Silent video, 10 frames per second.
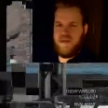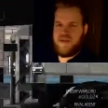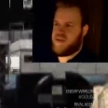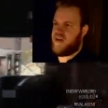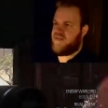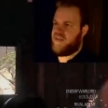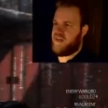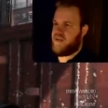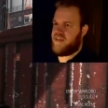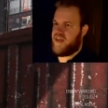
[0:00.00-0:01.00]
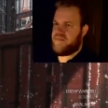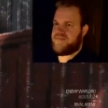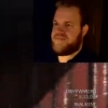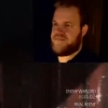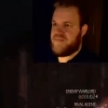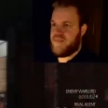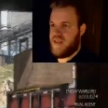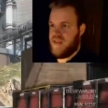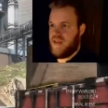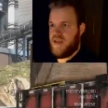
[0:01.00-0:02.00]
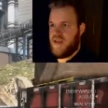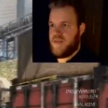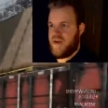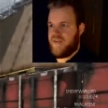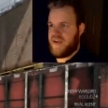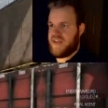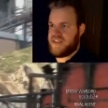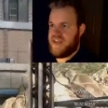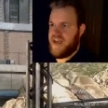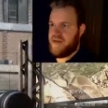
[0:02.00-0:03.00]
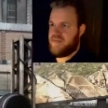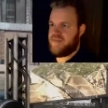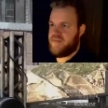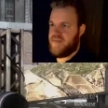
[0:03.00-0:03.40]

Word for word: I'm not sure how to feel about that. Matter of fact, yes, I am.